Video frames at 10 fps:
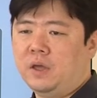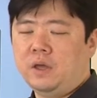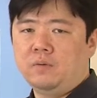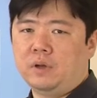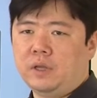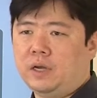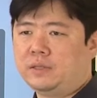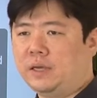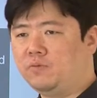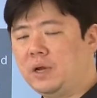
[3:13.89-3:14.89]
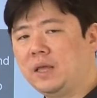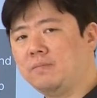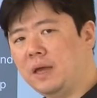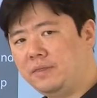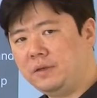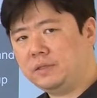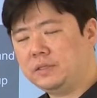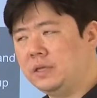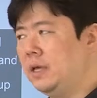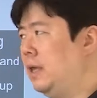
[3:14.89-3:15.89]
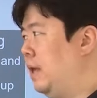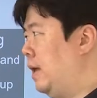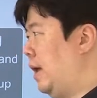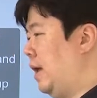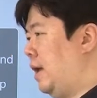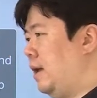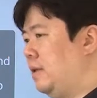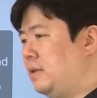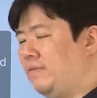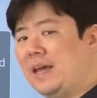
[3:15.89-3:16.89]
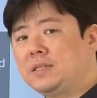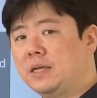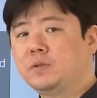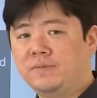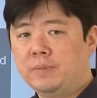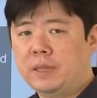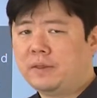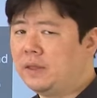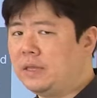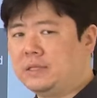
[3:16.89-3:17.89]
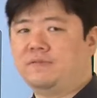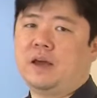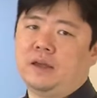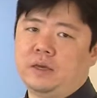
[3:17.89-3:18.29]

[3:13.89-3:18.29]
whatnot, and writing methods. And if that sounds familiar, then that's fine.